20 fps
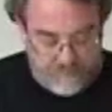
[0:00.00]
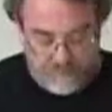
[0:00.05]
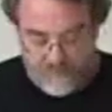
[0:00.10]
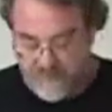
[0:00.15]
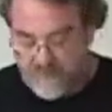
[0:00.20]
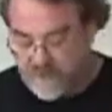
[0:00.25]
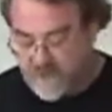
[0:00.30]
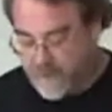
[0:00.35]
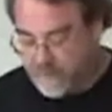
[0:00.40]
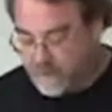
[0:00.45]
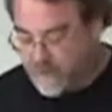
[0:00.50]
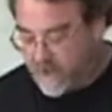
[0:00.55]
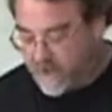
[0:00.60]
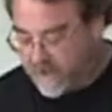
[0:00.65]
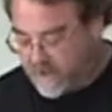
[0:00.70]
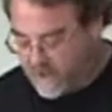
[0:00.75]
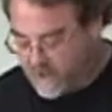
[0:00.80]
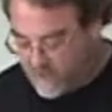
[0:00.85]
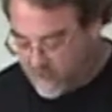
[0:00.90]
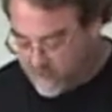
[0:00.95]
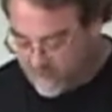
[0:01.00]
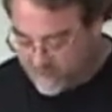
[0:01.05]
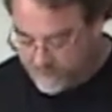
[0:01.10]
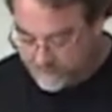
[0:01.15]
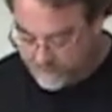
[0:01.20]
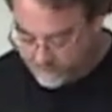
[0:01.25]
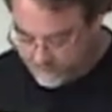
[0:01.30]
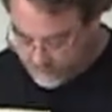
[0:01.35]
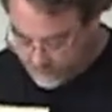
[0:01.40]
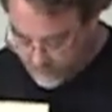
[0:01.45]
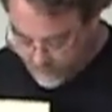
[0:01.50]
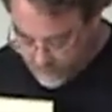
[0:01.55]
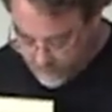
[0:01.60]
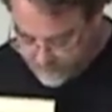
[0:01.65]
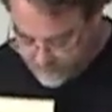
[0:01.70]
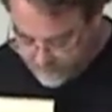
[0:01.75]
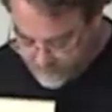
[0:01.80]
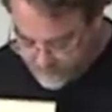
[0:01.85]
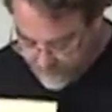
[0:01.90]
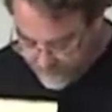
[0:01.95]
this shape right here,
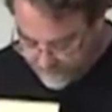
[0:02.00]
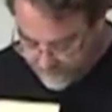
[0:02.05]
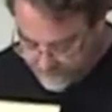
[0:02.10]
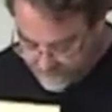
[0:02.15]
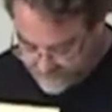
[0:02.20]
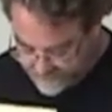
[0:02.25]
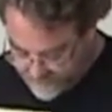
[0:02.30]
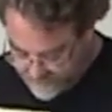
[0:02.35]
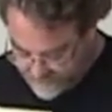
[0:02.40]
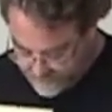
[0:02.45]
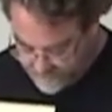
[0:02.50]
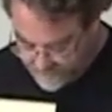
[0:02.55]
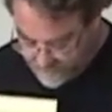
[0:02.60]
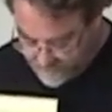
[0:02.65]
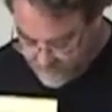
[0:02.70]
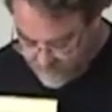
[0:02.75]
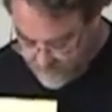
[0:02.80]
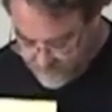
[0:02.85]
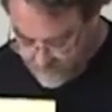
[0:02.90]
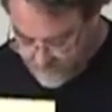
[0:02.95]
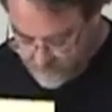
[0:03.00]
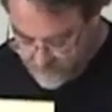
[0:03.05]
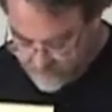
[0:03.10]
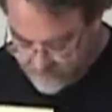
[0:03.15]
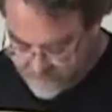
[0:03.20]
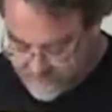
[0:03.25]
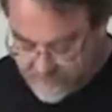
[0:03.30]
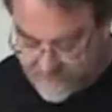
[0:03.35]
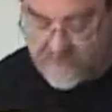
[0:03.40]
the top of this egg, this